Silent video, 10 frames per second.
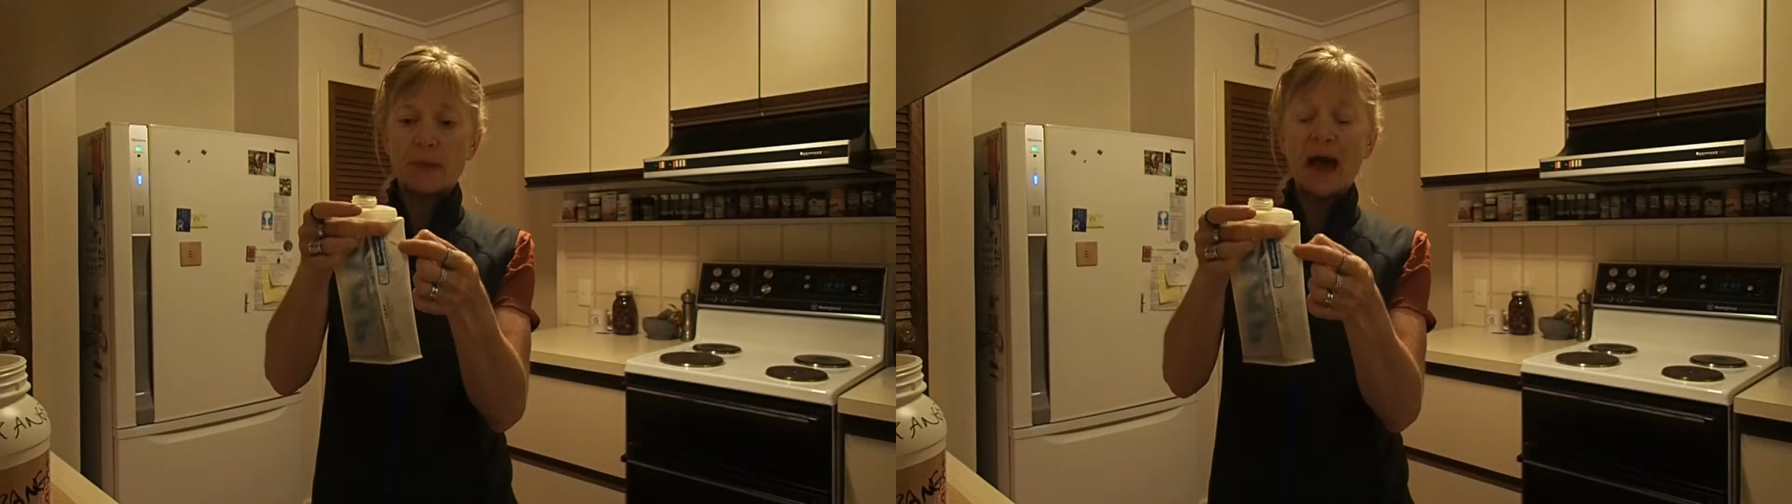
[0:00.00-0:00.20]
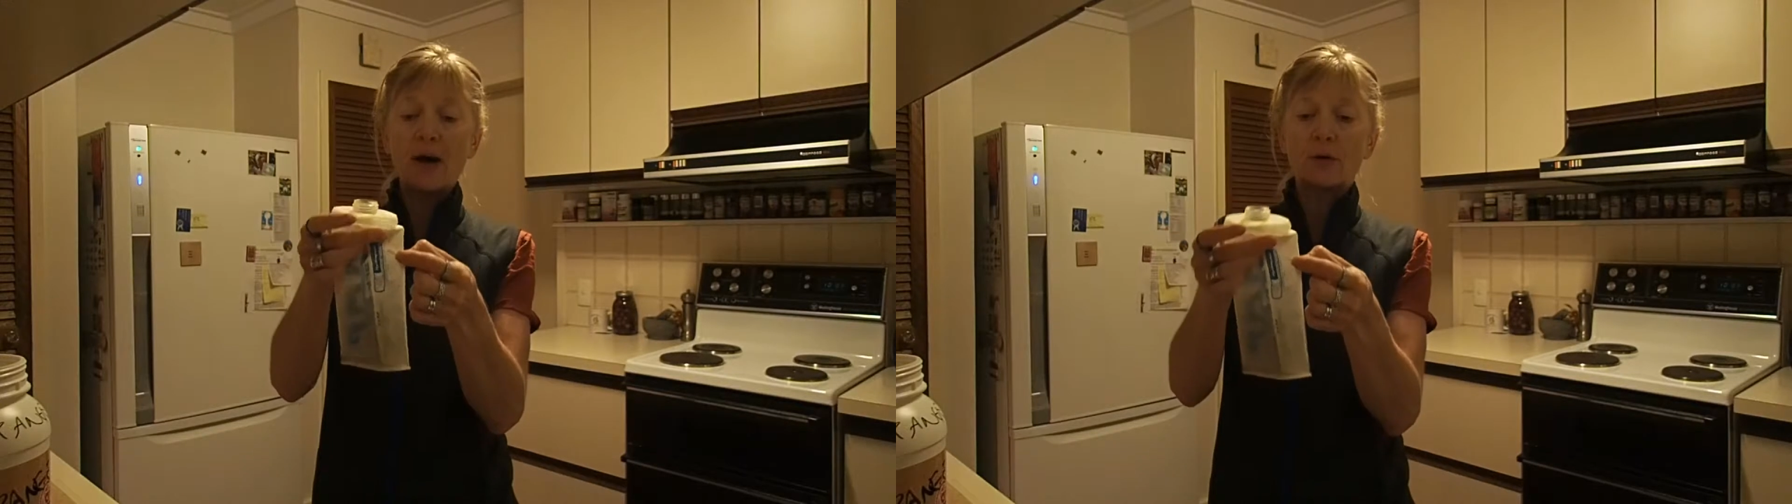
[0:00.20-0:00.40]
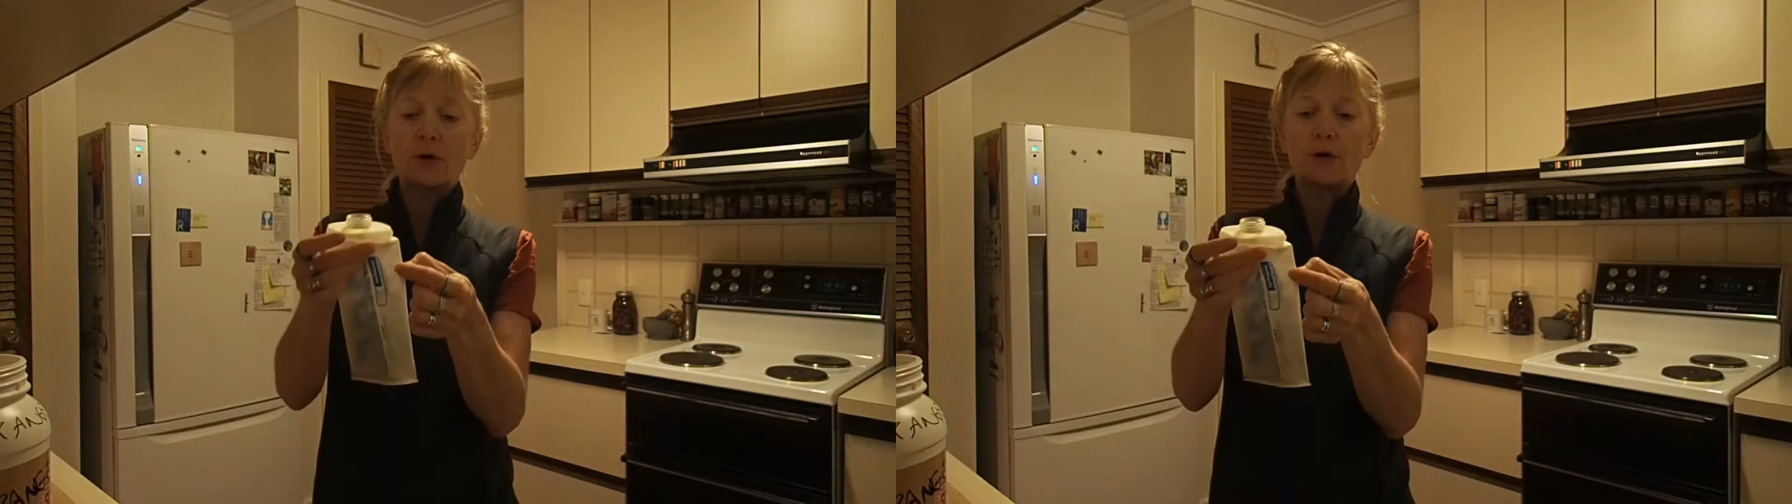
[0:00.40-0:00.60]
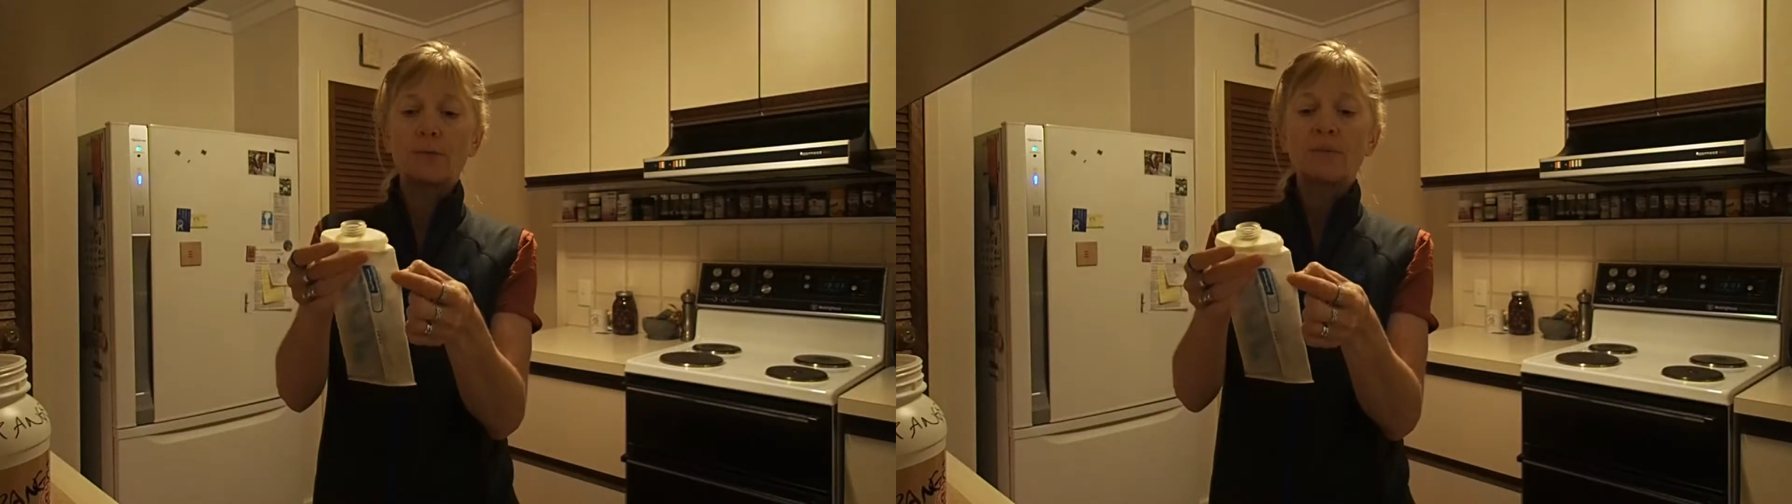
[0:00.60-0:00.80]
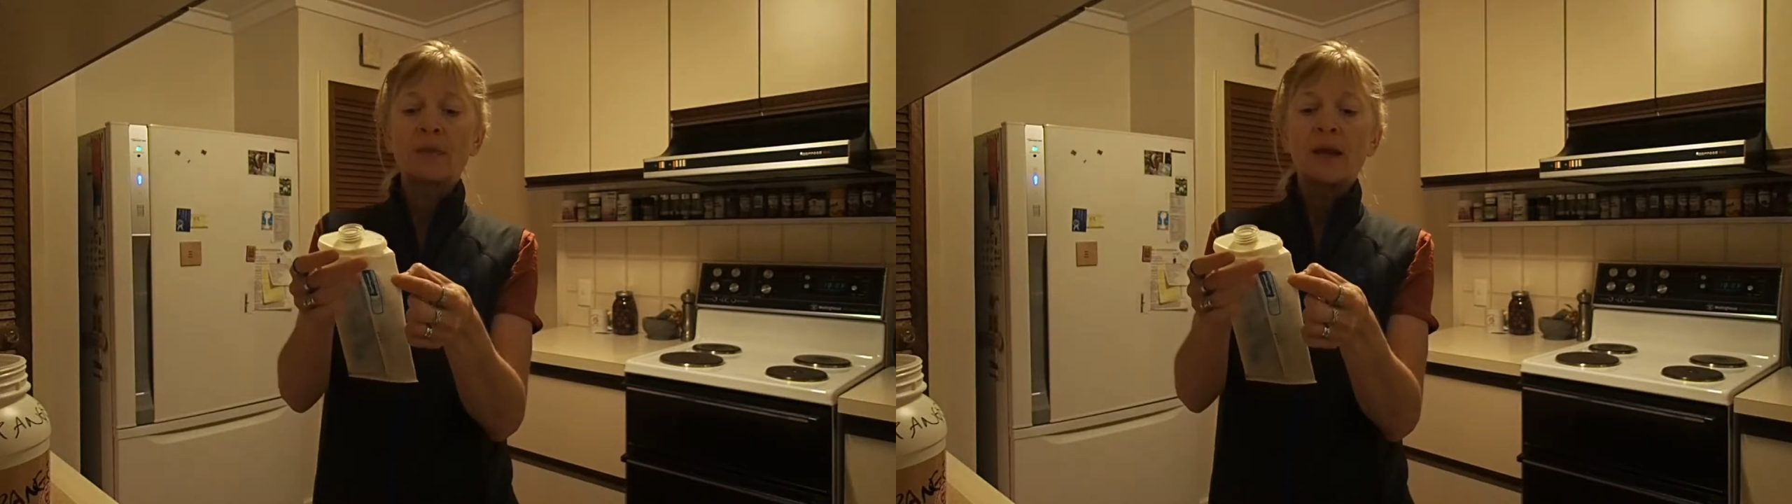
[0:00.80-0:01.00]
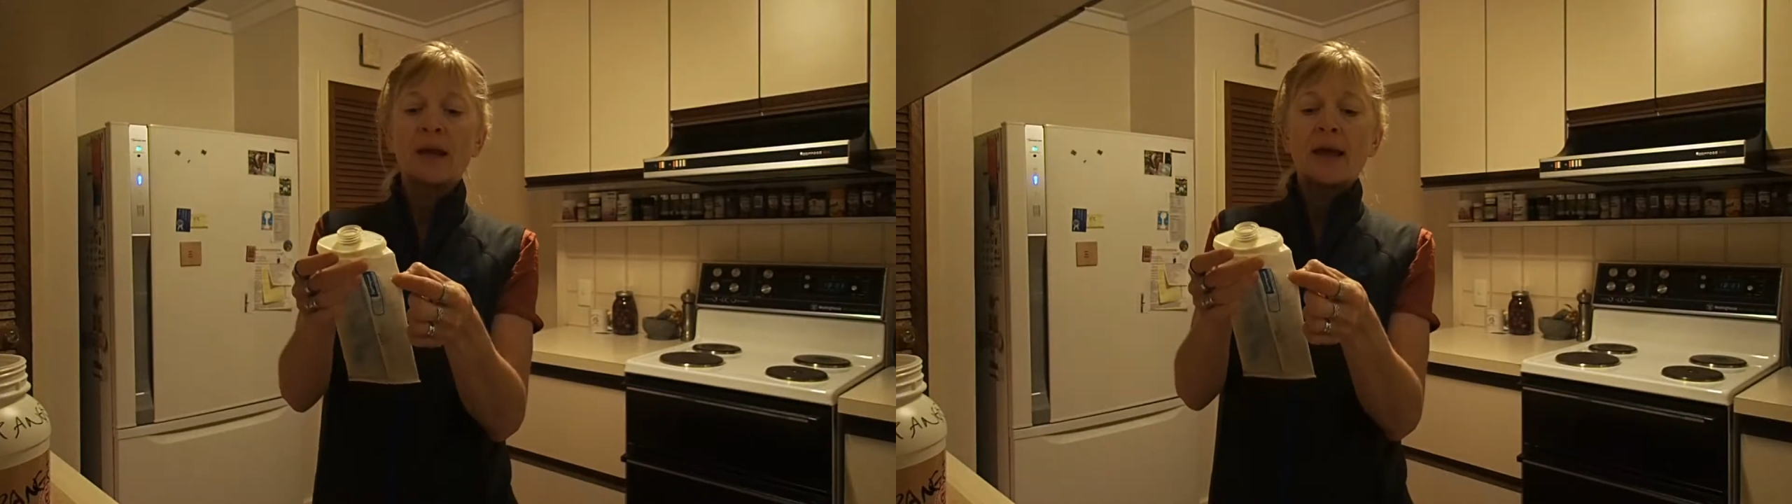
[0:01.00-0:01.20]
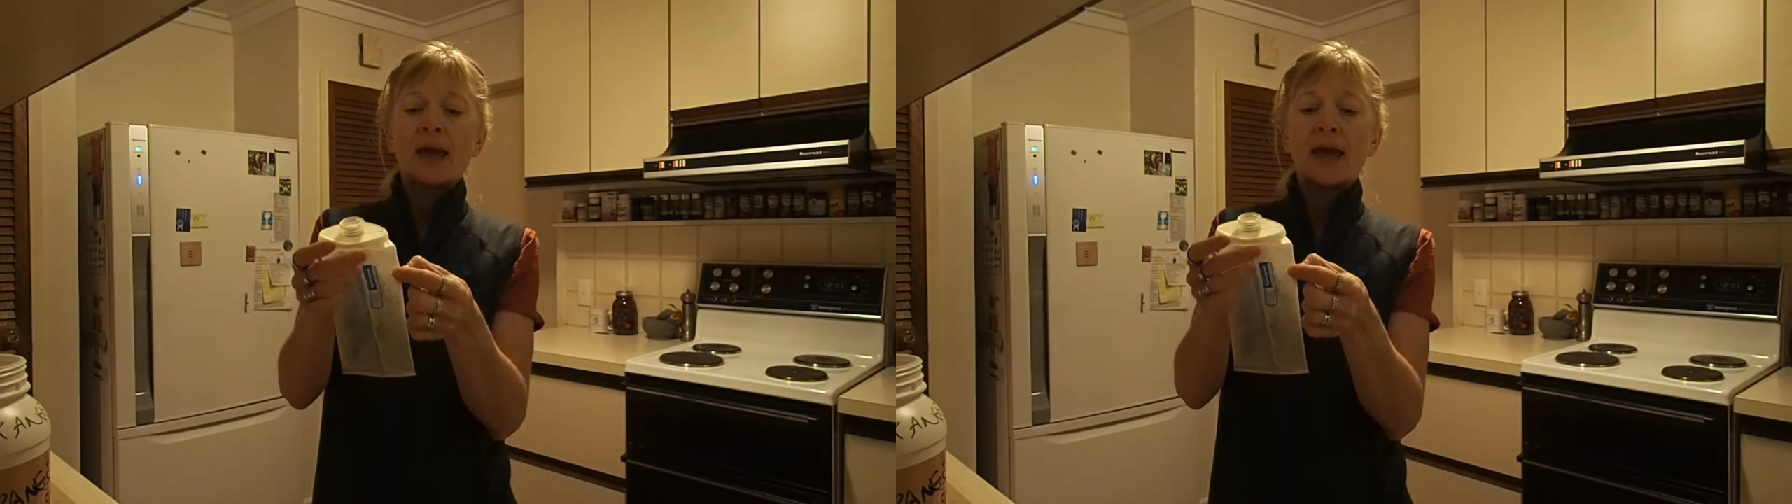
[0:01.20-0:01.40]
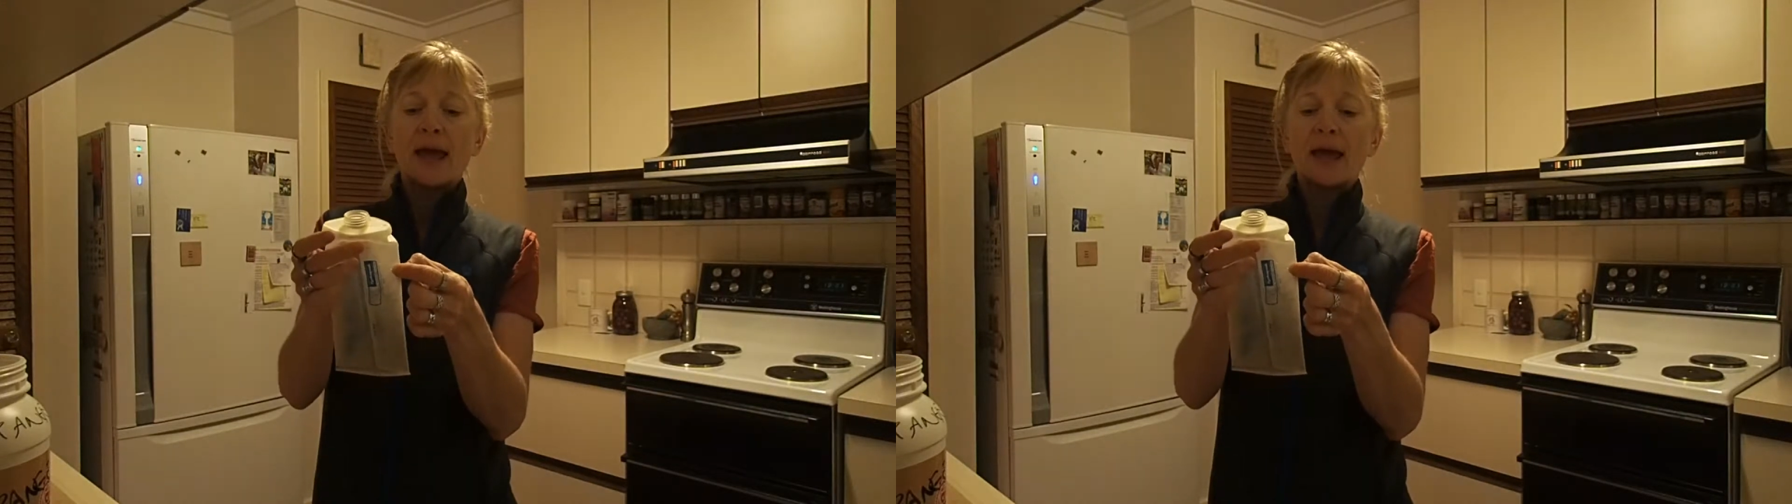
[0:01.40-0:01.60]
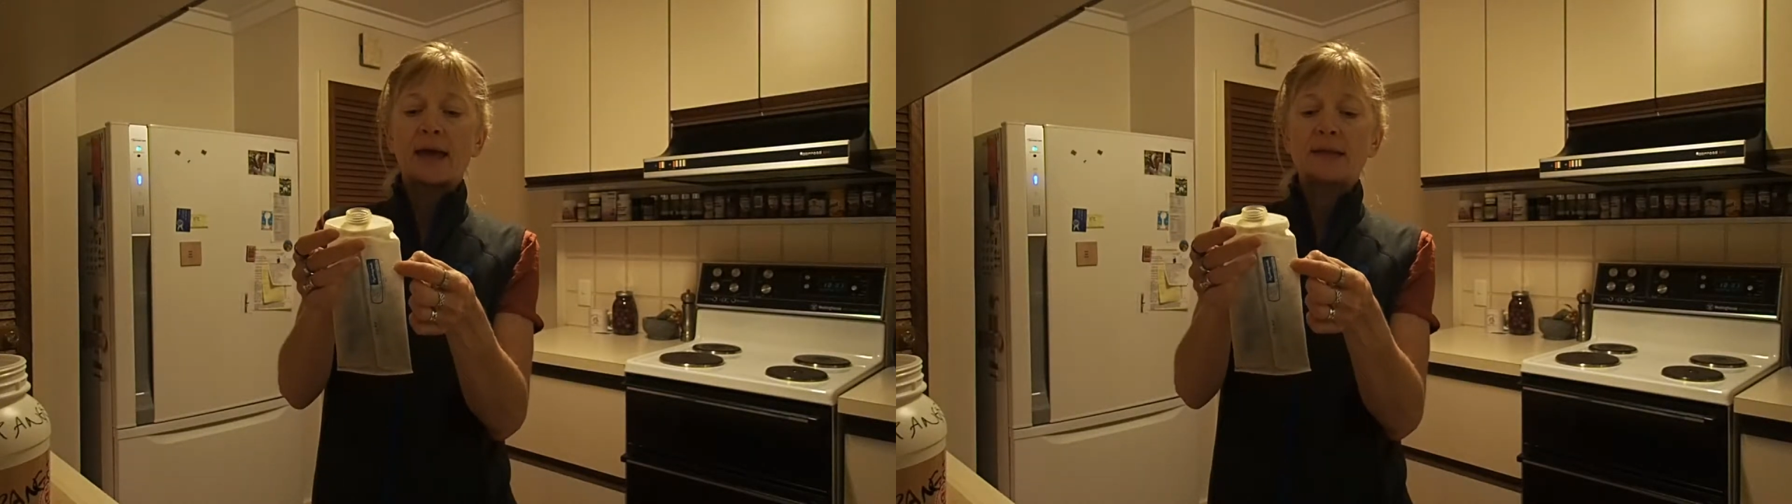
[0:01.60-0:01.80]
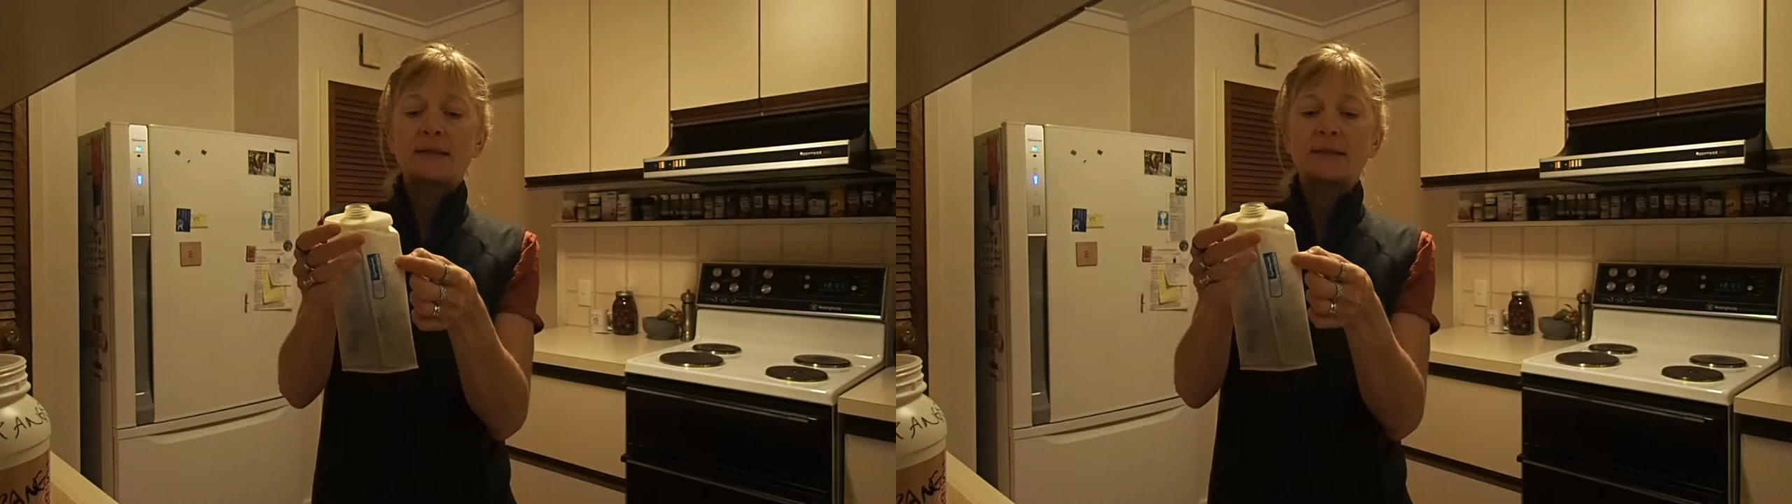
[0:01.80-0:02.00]
powder.
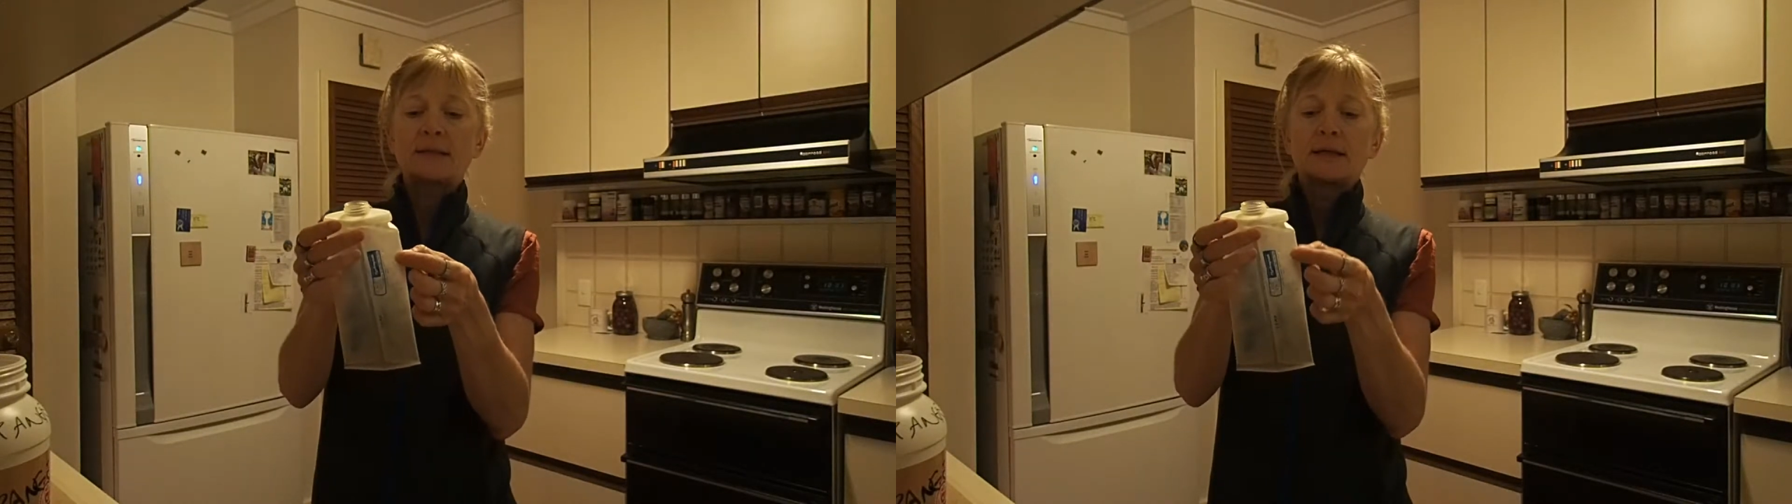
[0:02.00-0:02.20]
And